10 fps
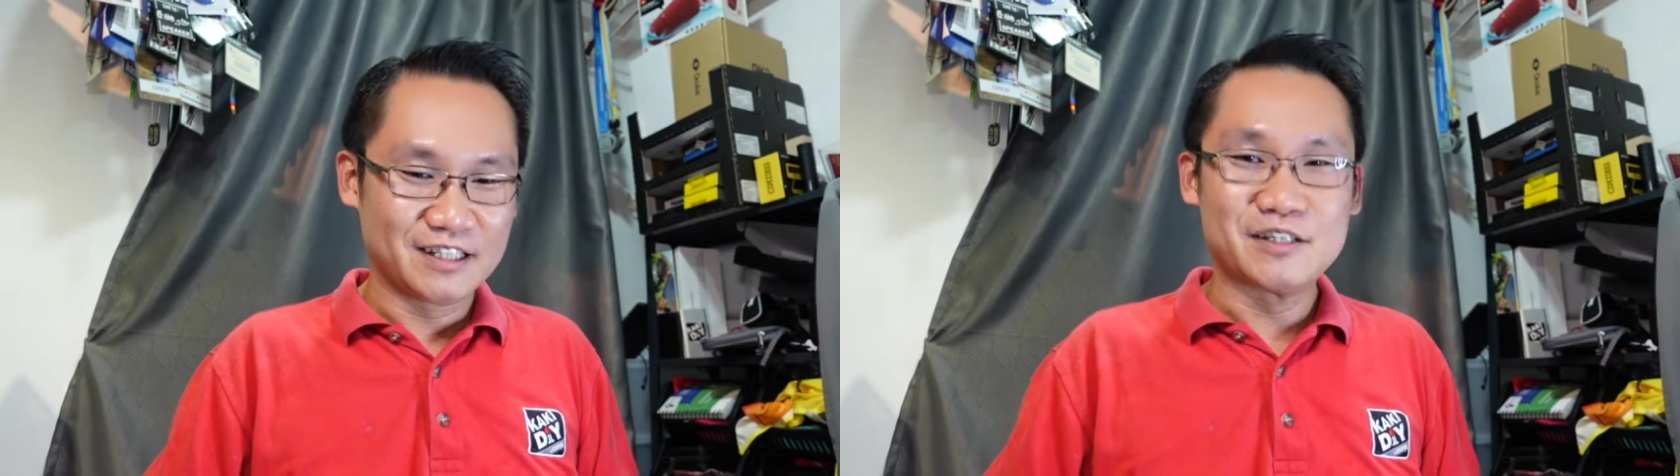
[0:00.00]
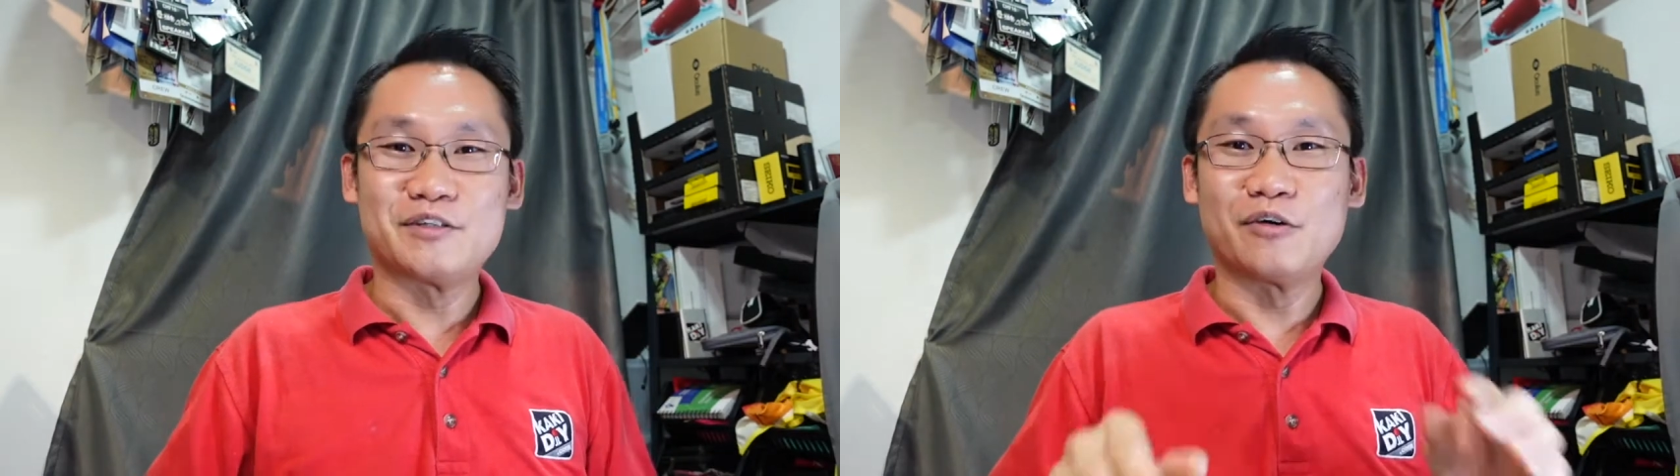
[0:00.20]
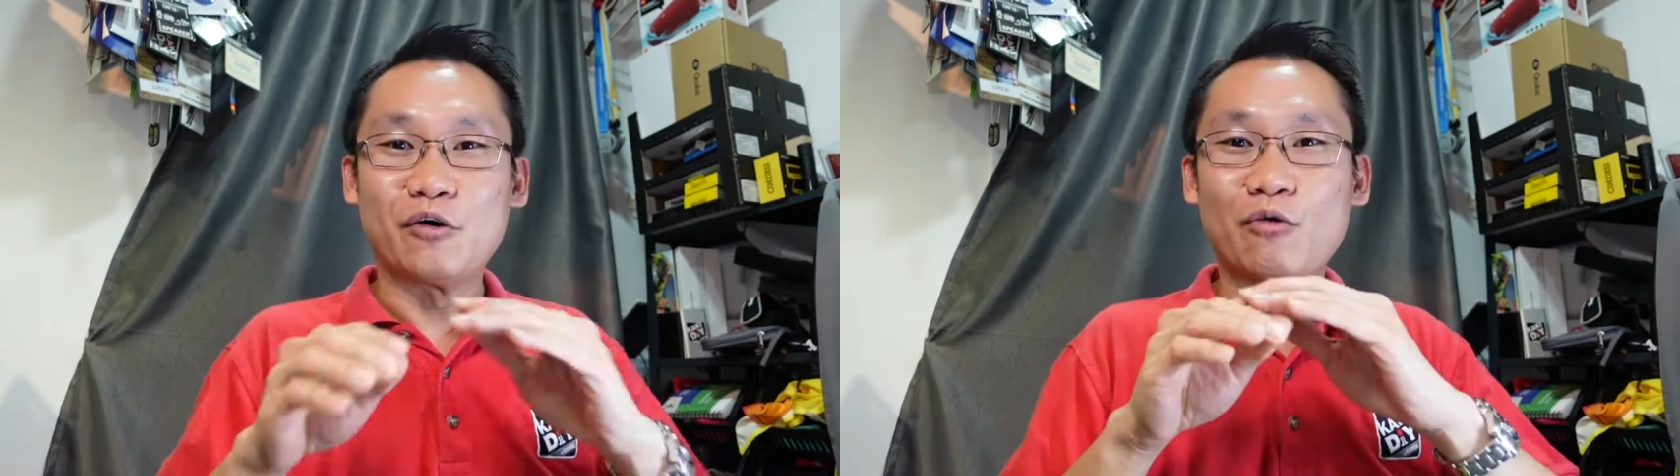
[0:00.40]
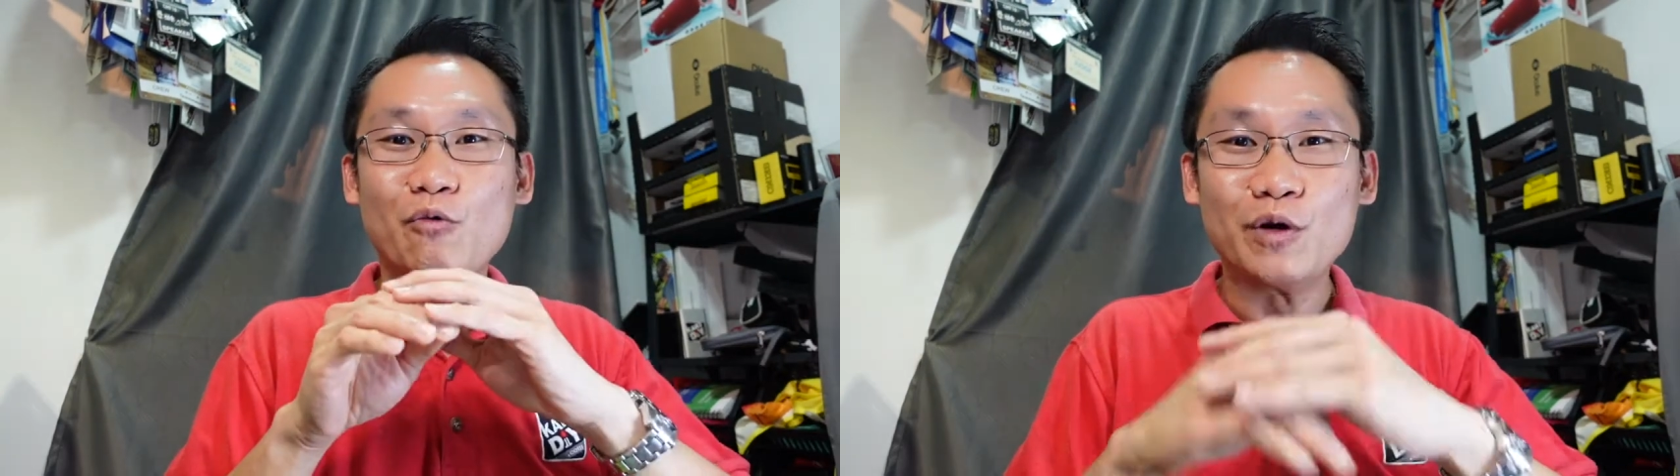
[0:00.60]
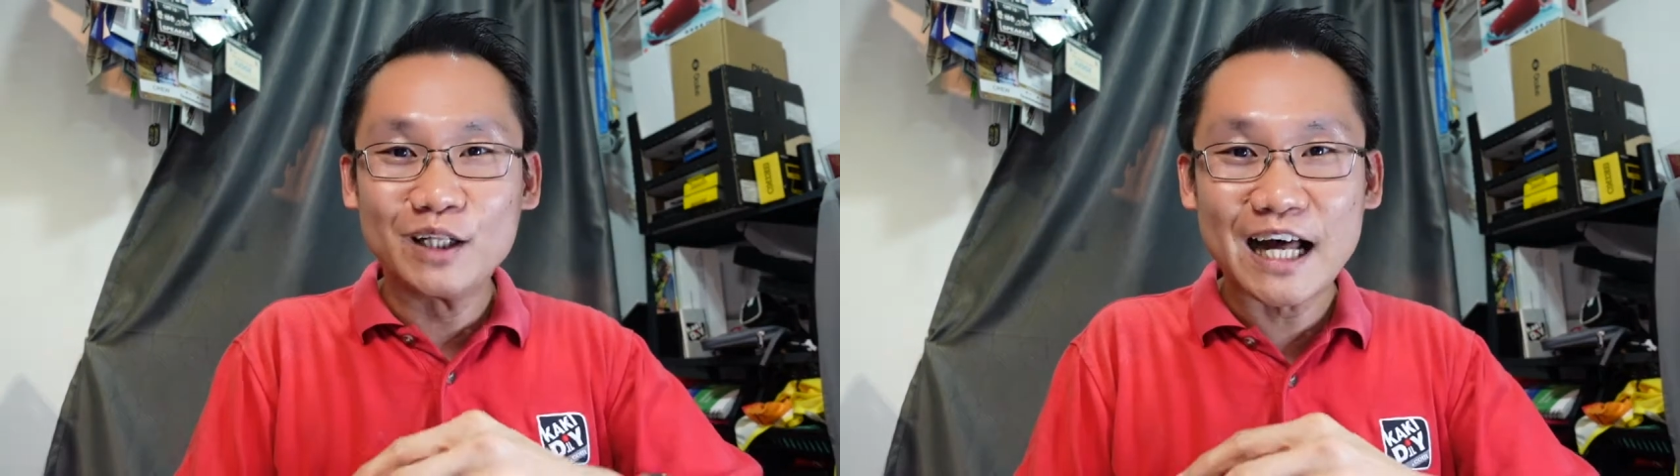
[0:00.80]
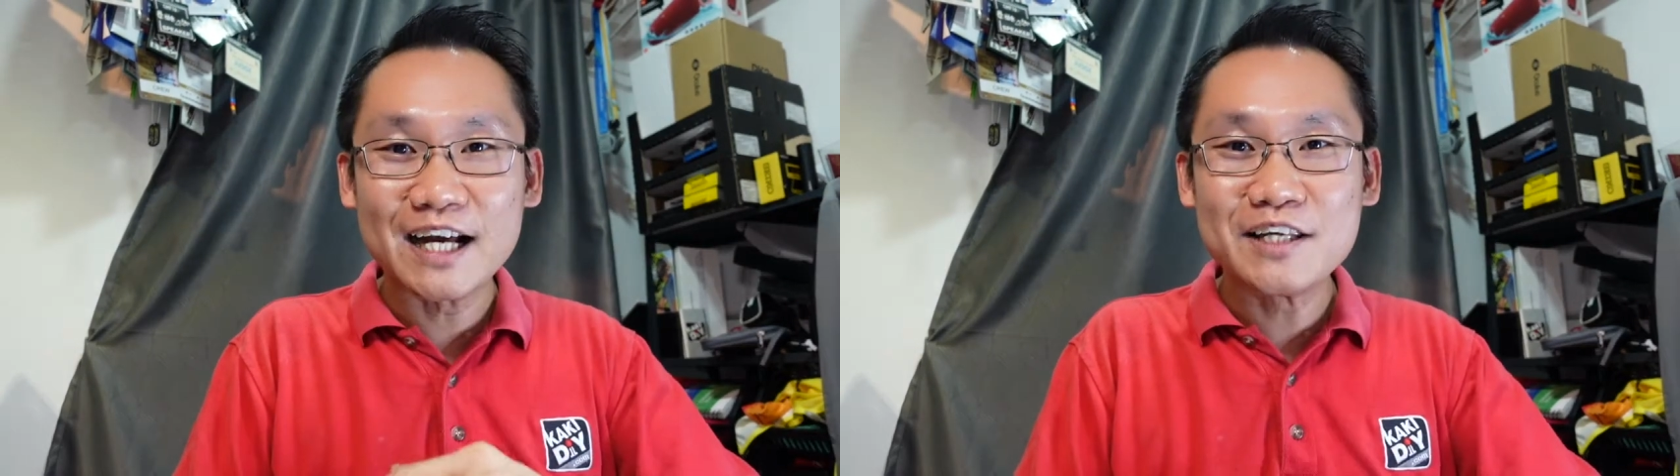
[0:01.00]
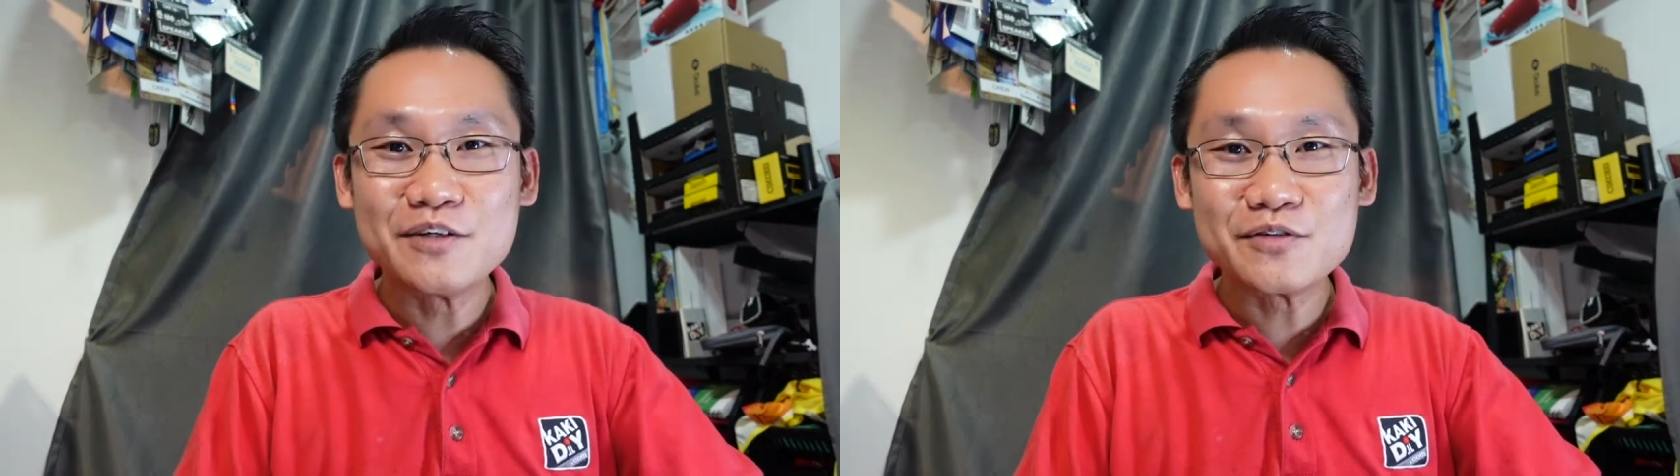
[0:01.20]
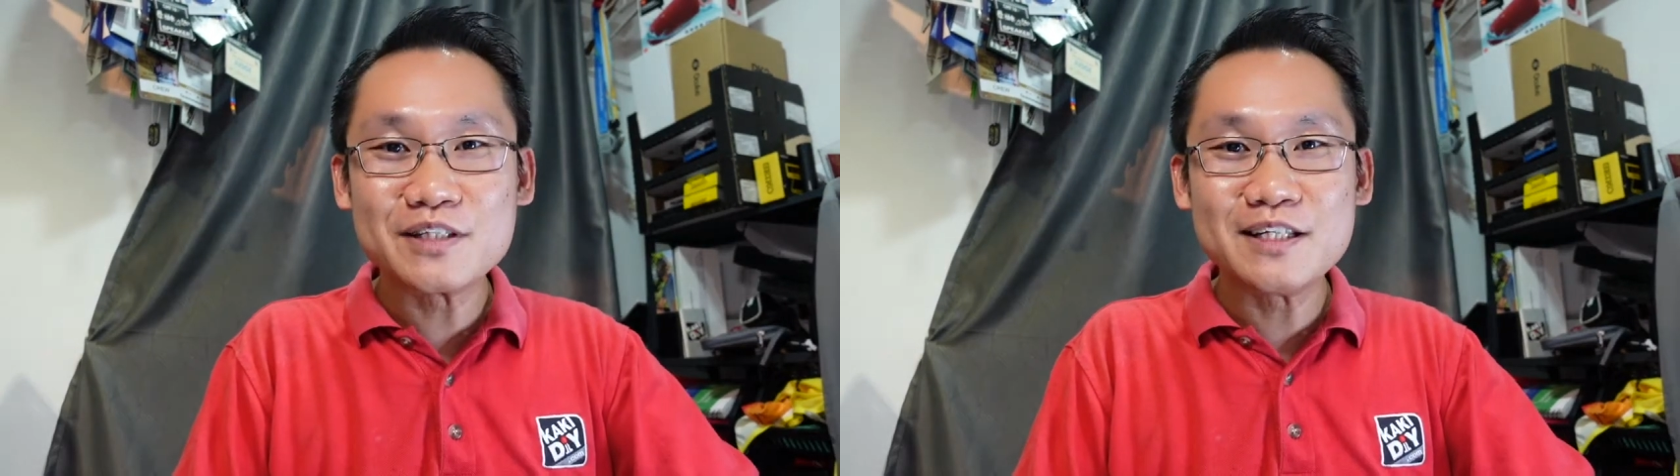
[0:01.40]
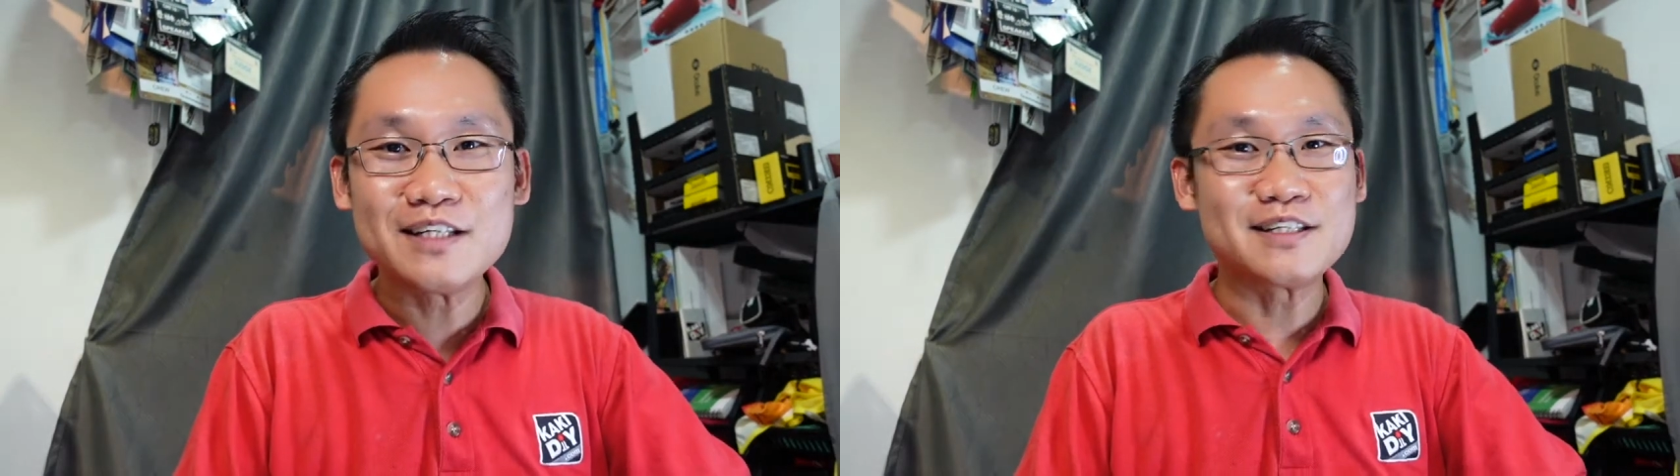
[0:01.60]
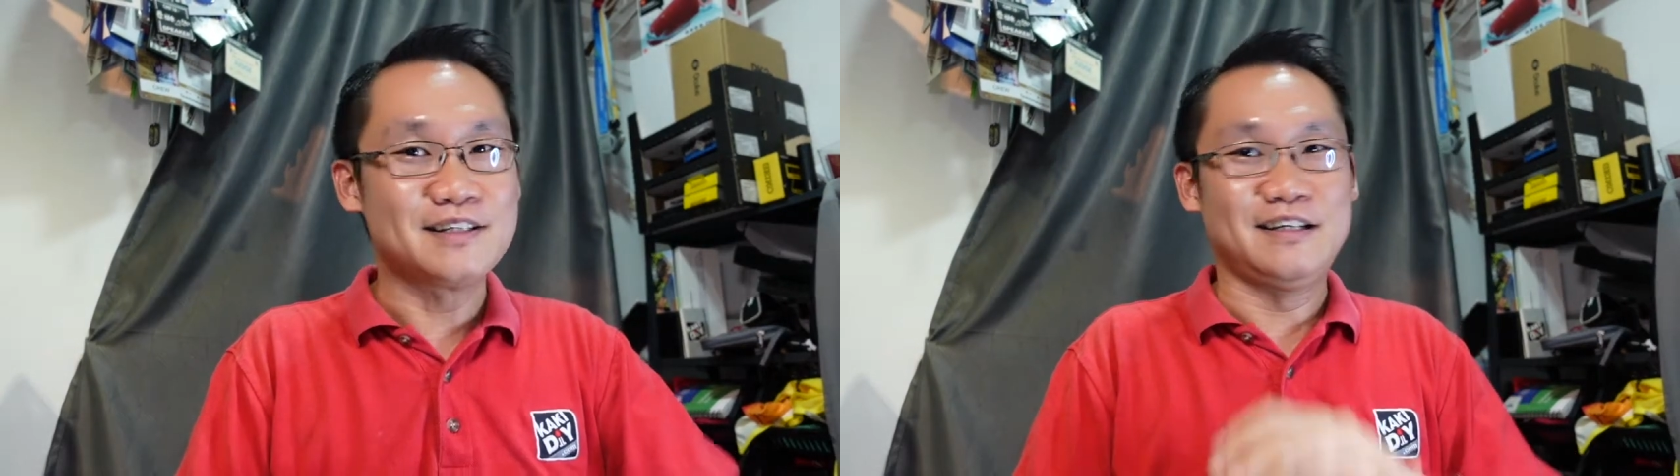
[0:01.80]
So will I use
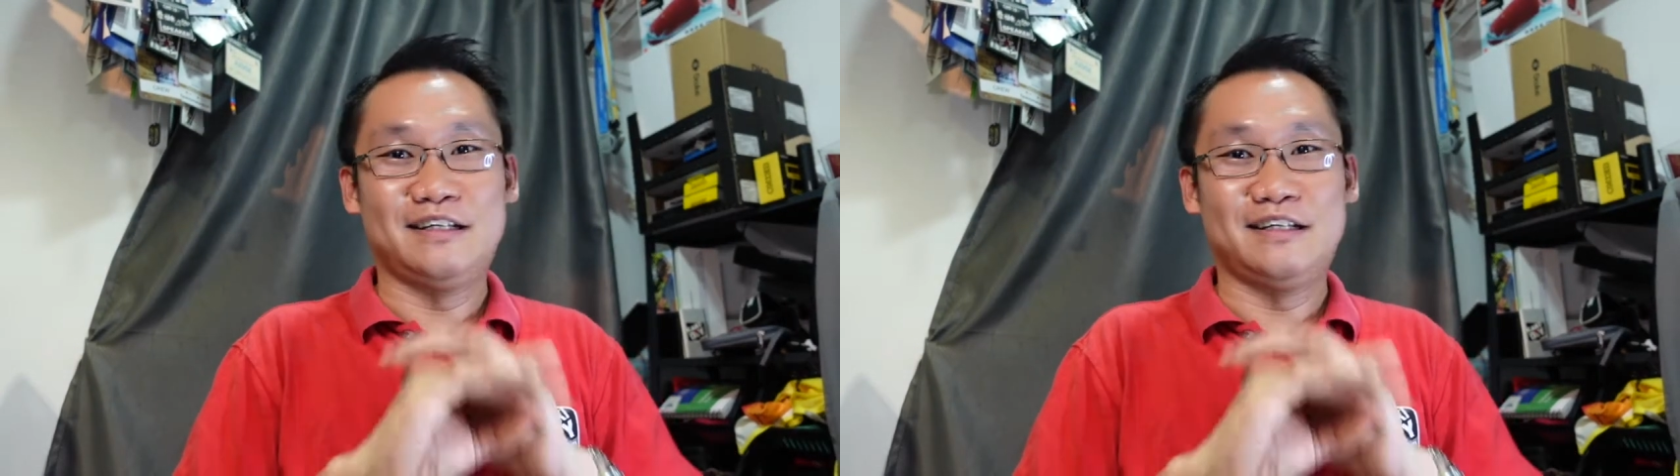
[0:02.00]
this?